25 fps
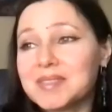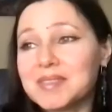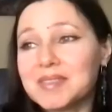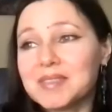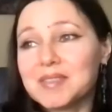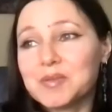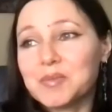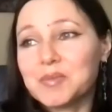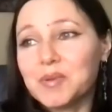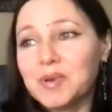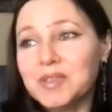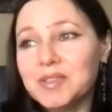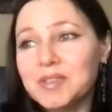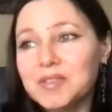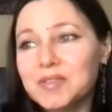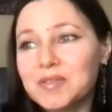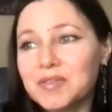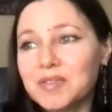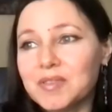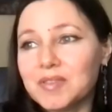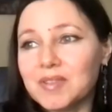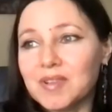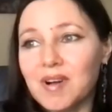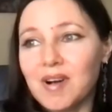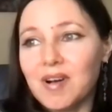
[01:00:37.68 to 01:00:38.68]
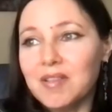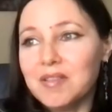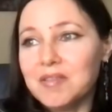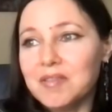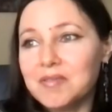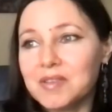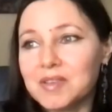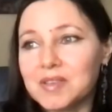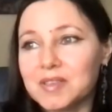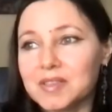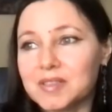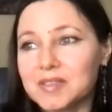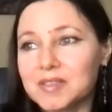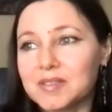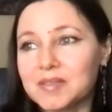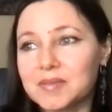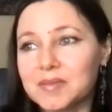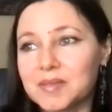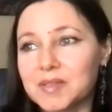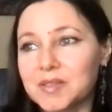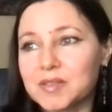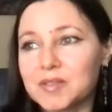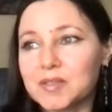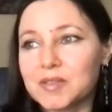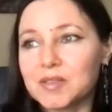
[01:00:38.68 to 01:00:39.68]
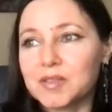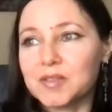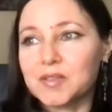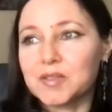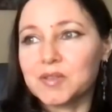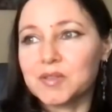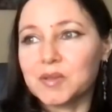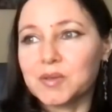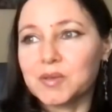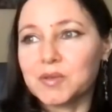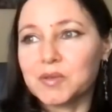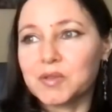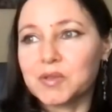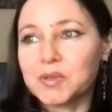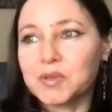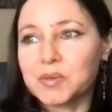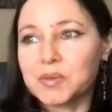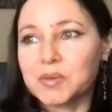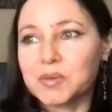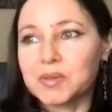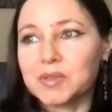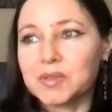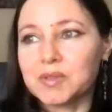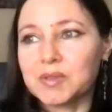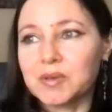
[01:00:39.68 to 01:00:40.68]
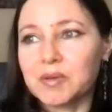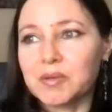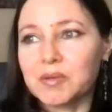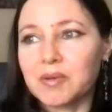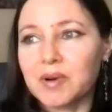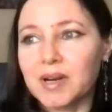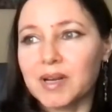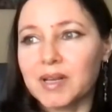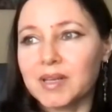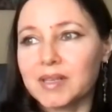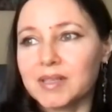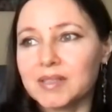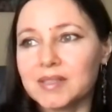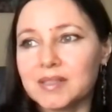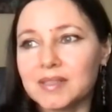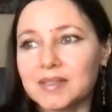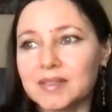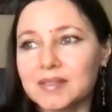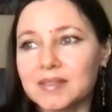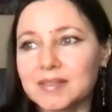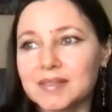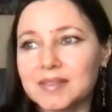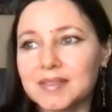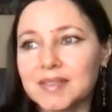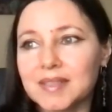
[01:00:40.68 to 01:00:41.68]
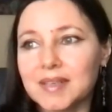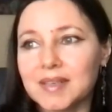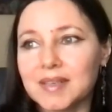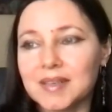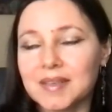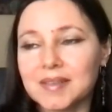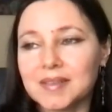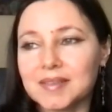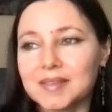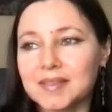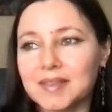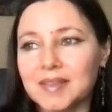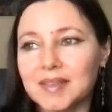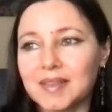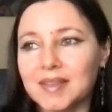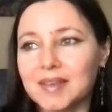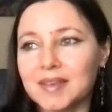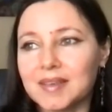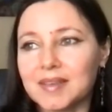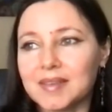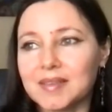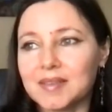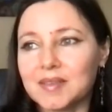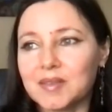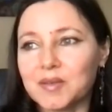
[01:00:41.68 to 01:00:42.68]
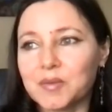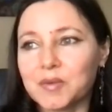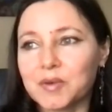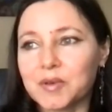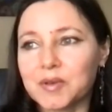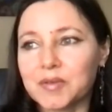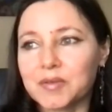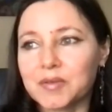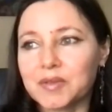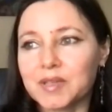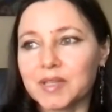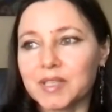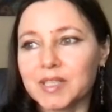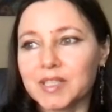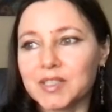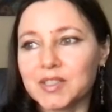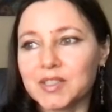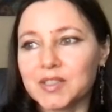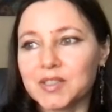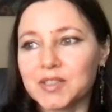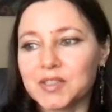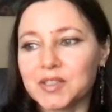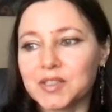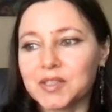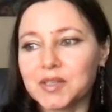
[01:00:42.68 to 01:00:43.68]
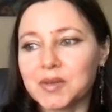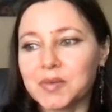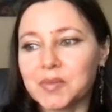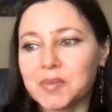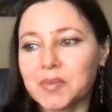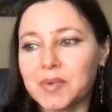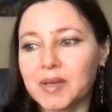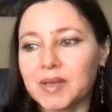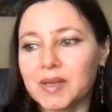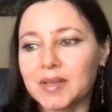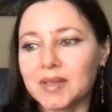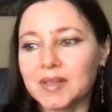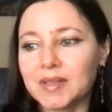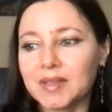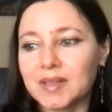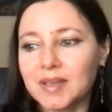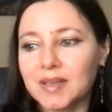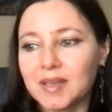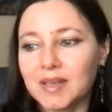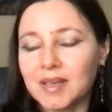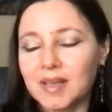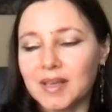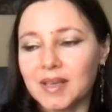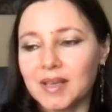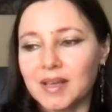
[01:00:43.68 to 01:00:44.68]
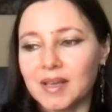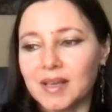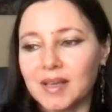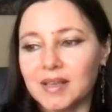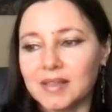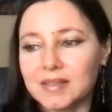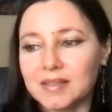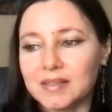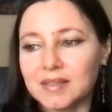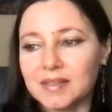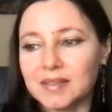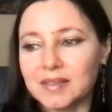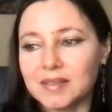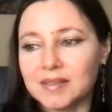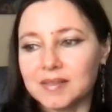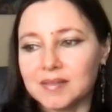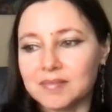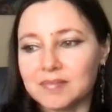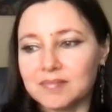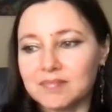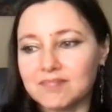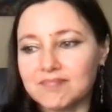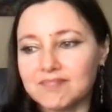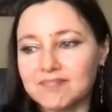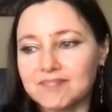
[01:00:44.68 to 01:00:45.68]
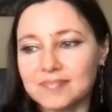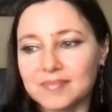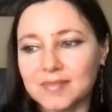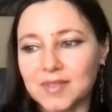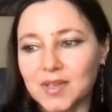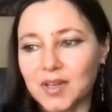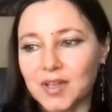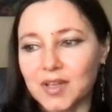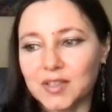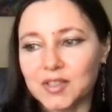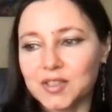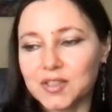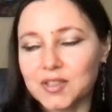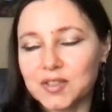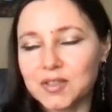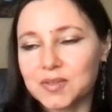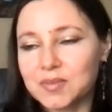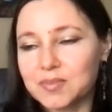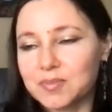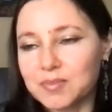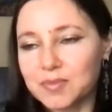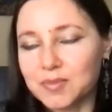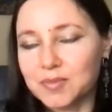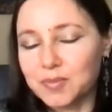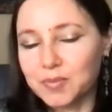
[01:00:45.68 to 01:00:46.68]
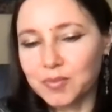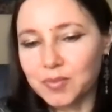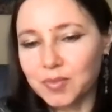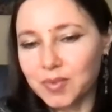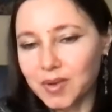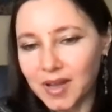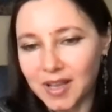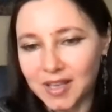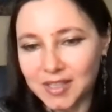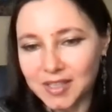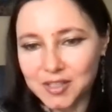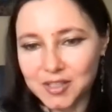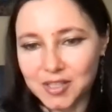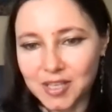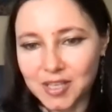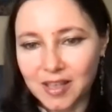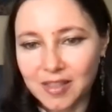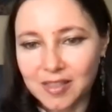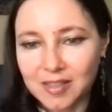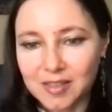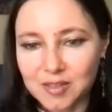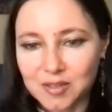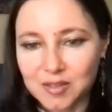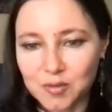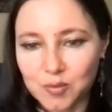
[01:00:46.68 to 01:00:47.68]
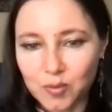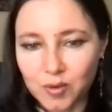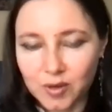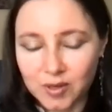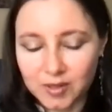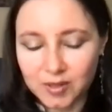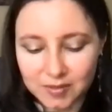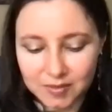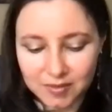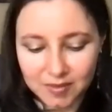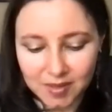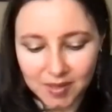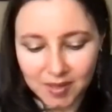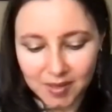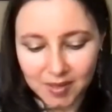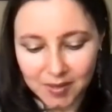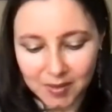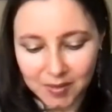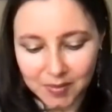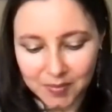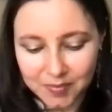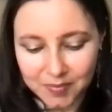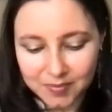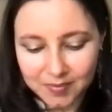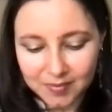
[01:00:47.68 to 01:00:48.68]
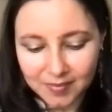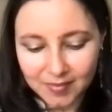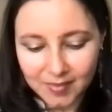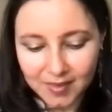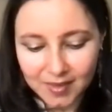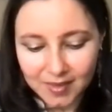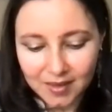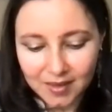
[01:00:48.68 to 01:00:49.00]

it's it's wonderful. All of it is, is is so true and so right, and yeah, the the word relationship and and uh, I just I just had this one um,